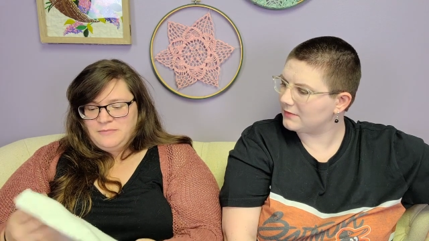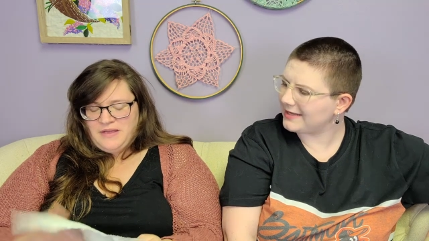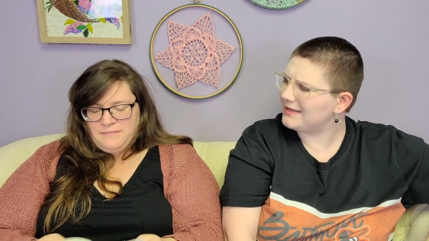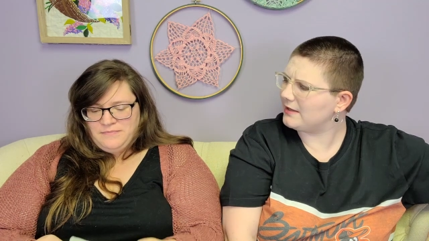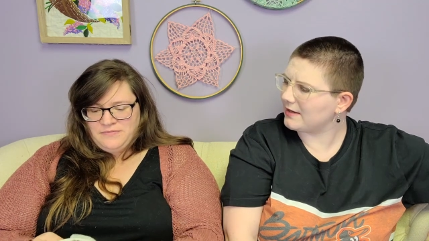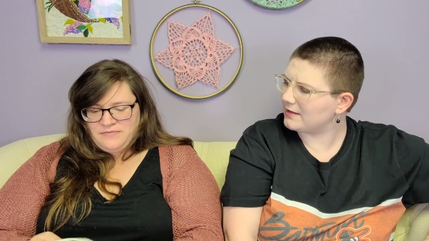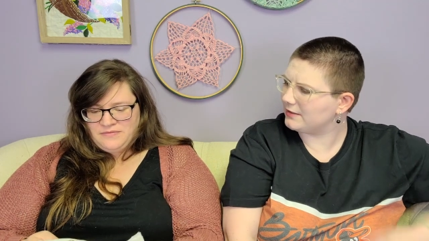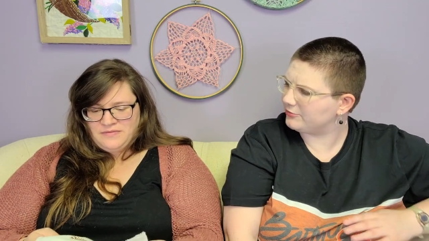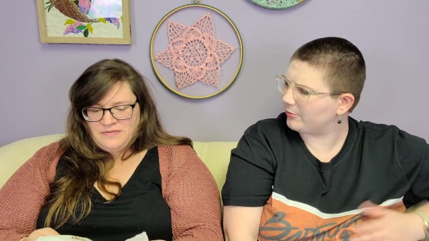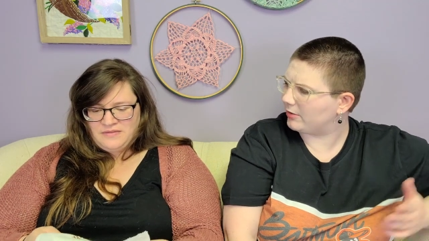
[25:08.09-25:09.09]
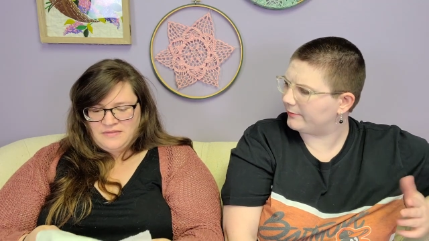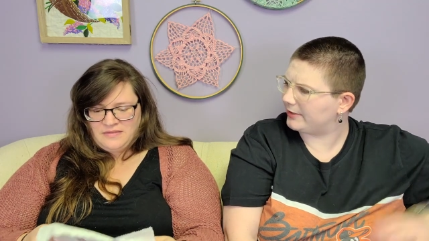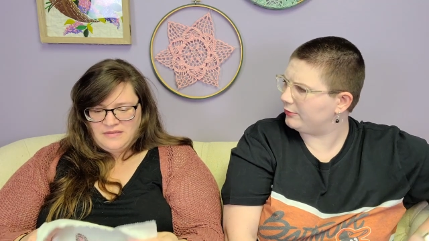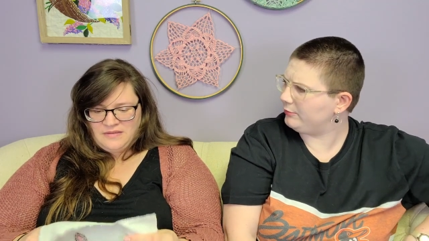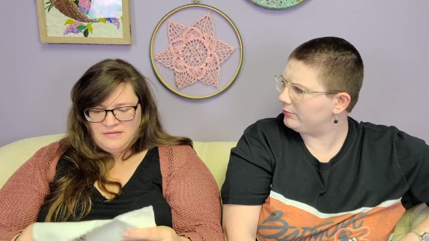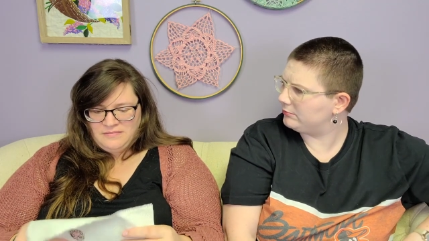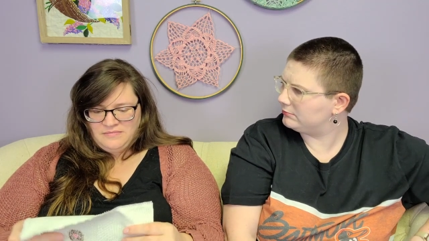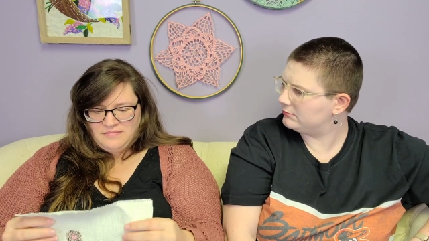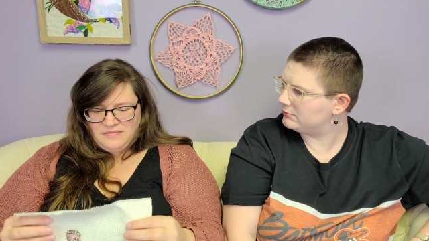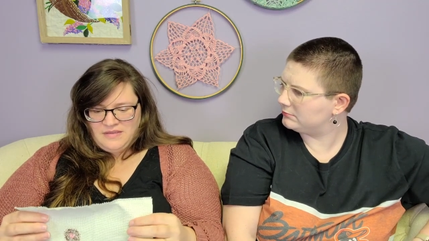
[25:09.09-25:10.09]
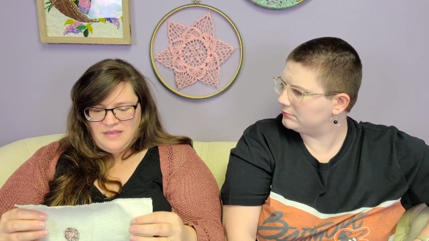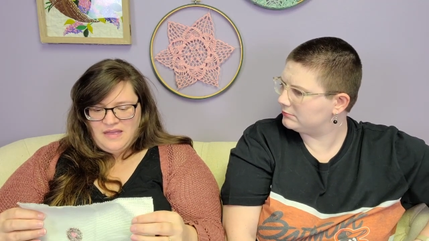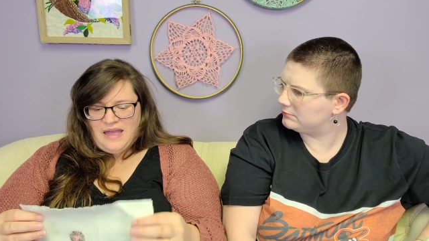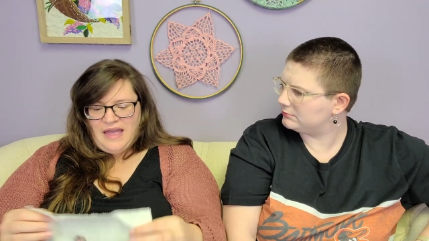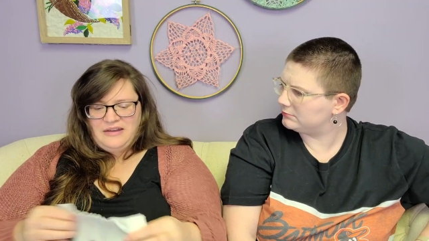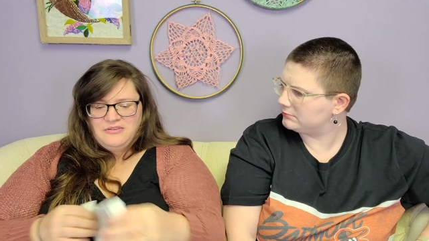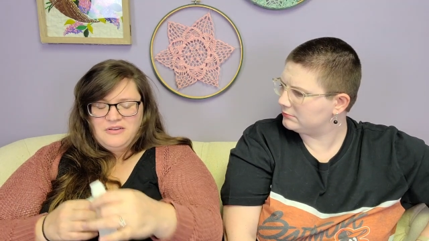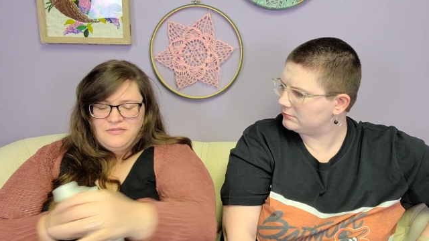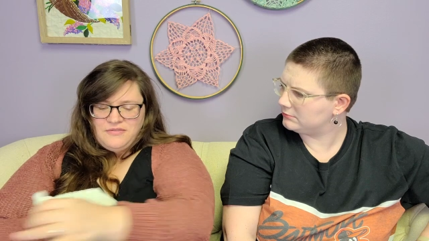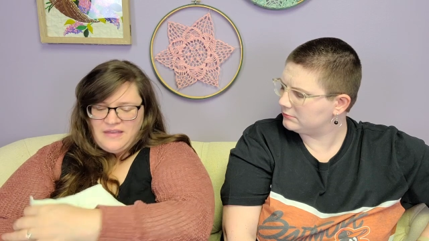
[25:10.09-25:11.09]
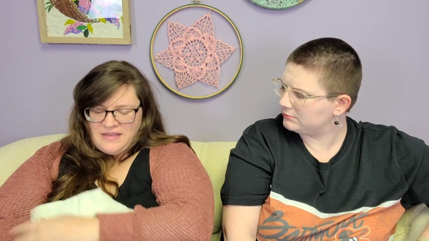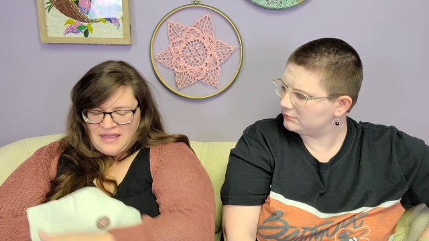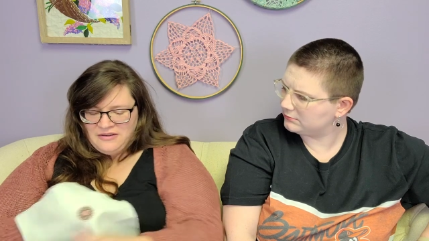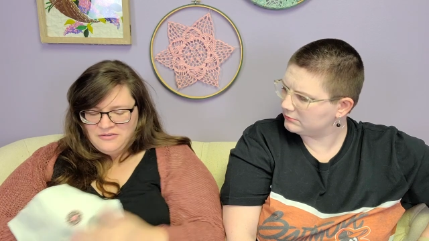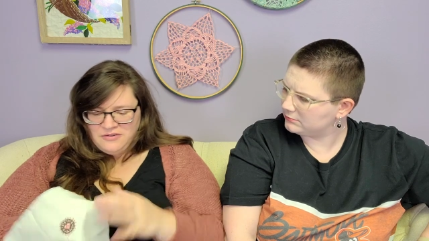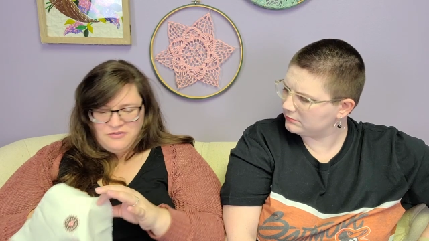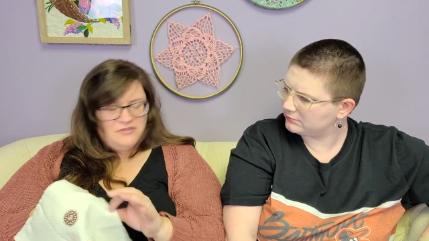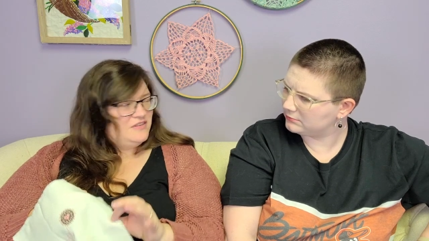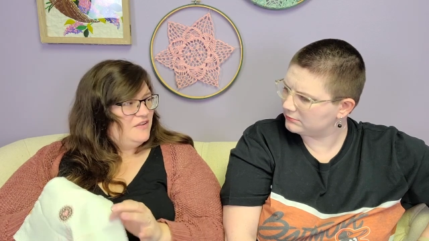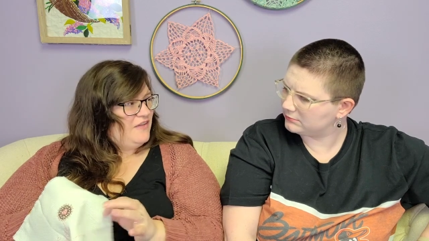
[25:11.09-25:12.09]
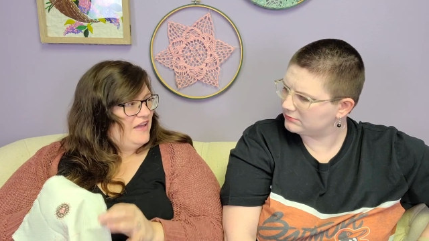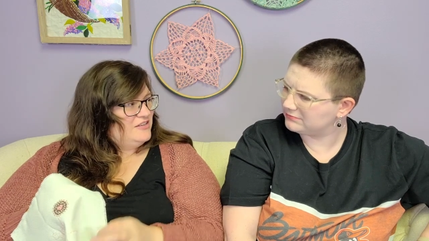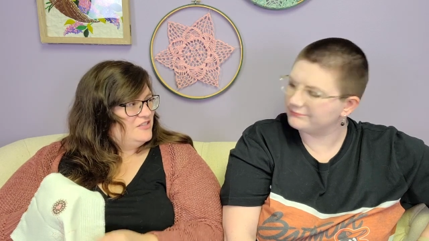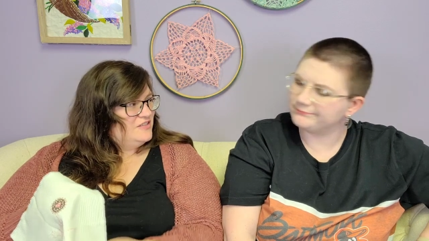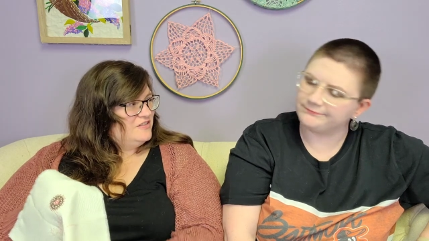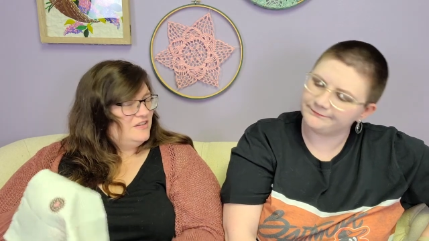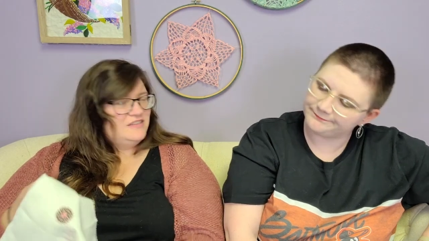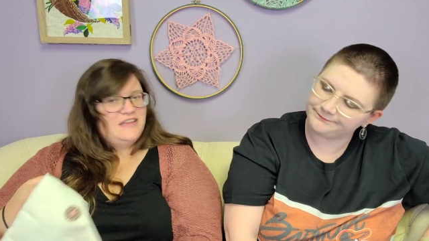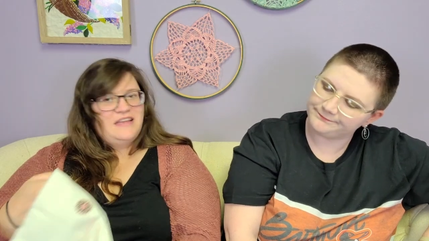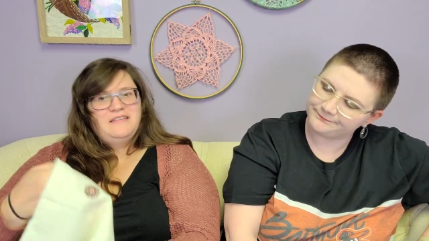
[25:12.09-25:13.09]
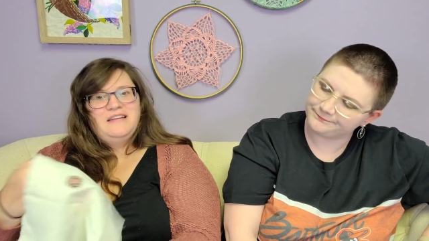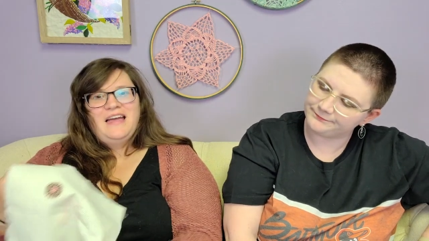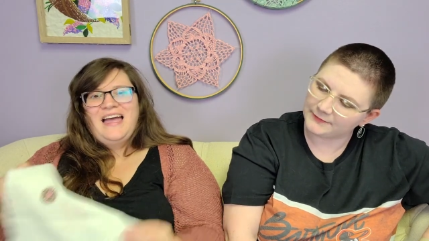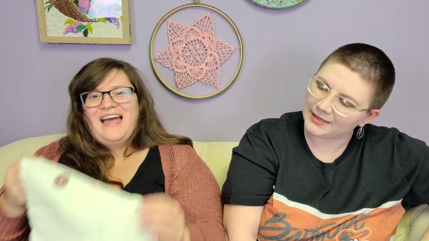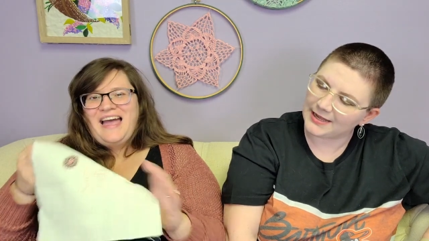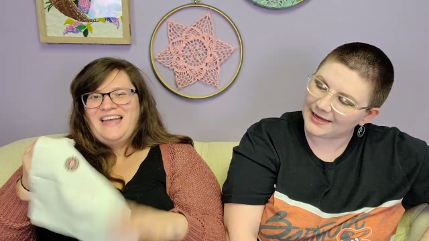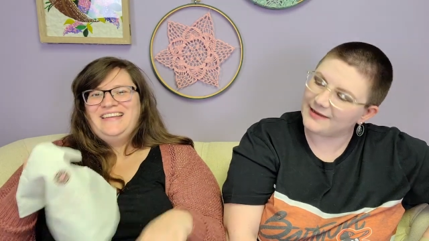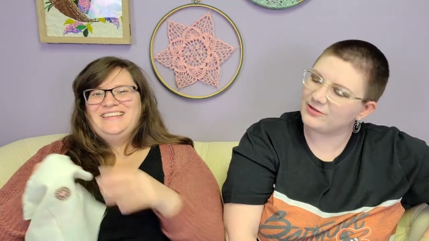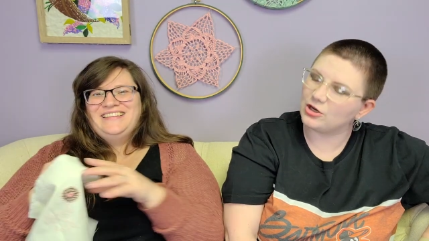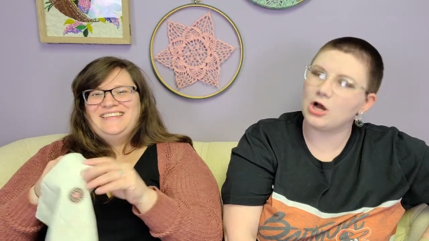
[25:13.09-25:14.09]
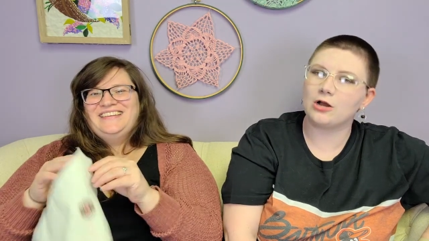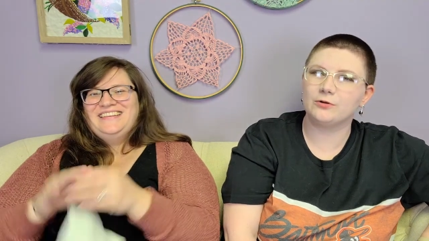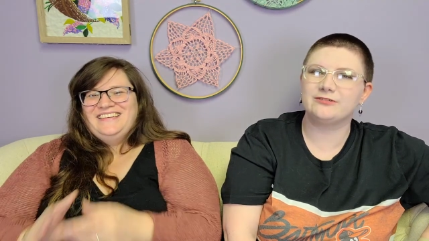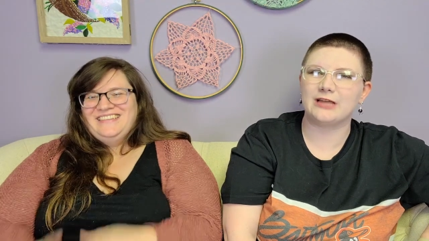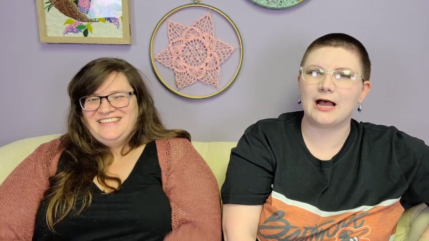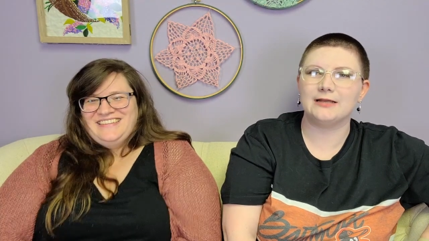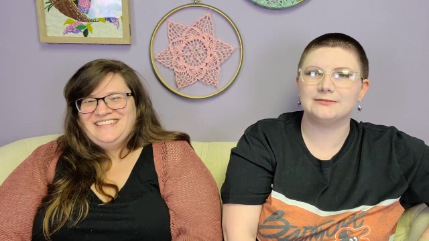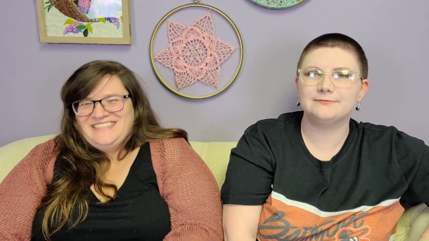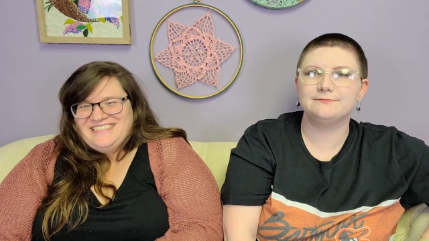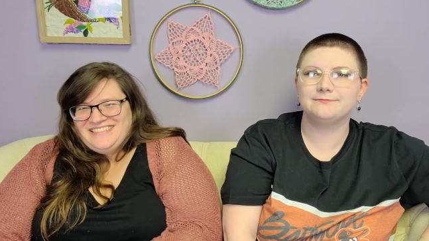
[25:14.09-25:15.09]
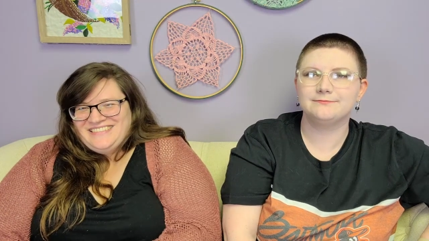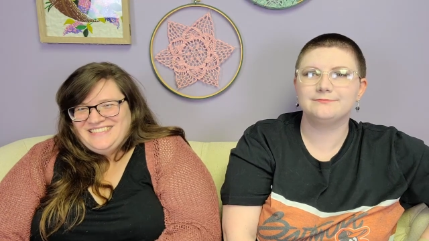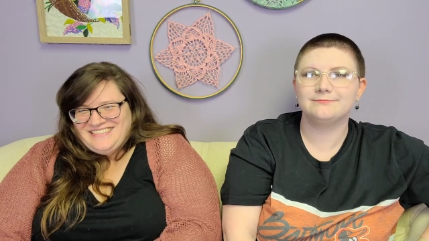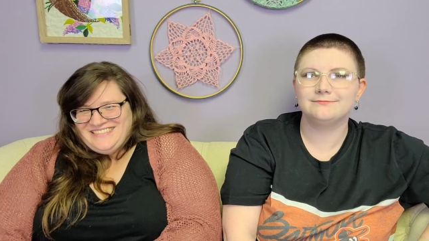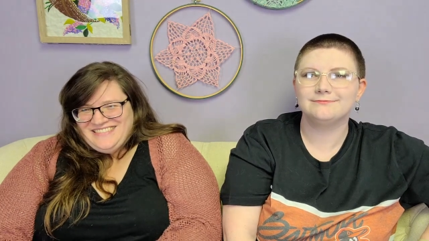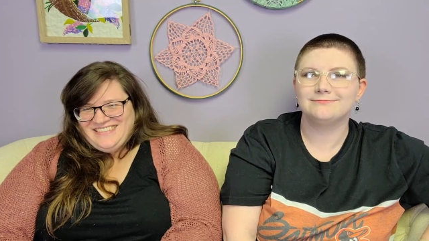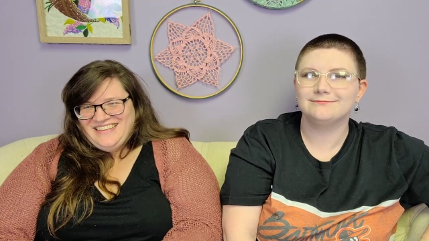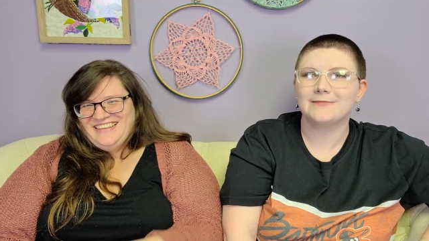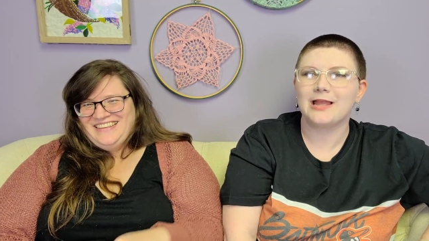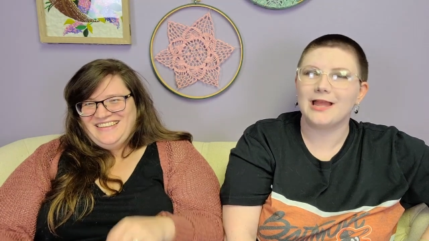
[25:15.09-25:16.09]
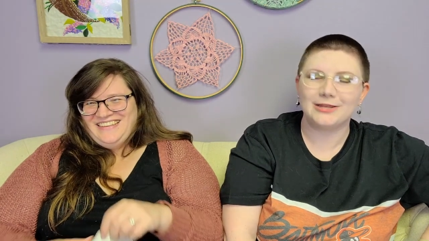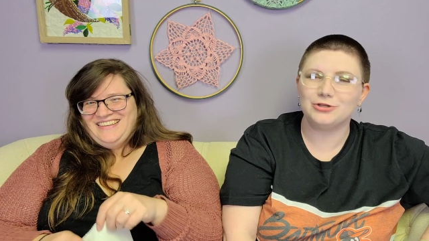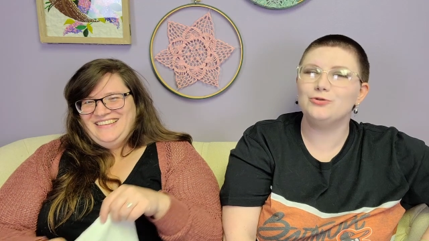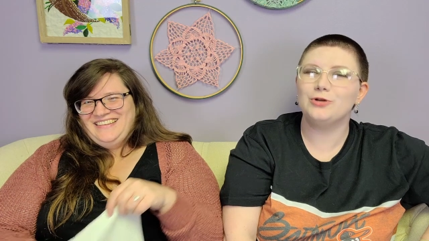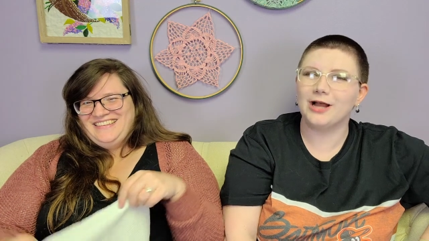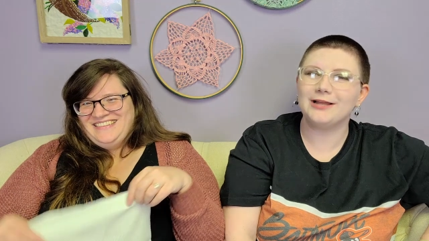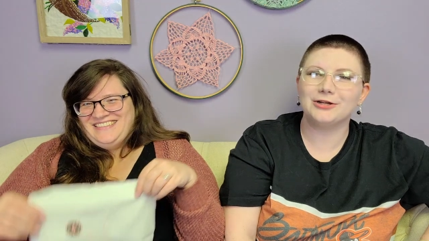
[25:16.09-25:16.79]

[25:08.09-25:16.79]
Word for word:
Speaker 1: but i can, I can let you borrow a big hoop i don't know if i i don't know if there's enough edge because mm -hmm. i I, it is an
Speaker 2: awkward size. And you cut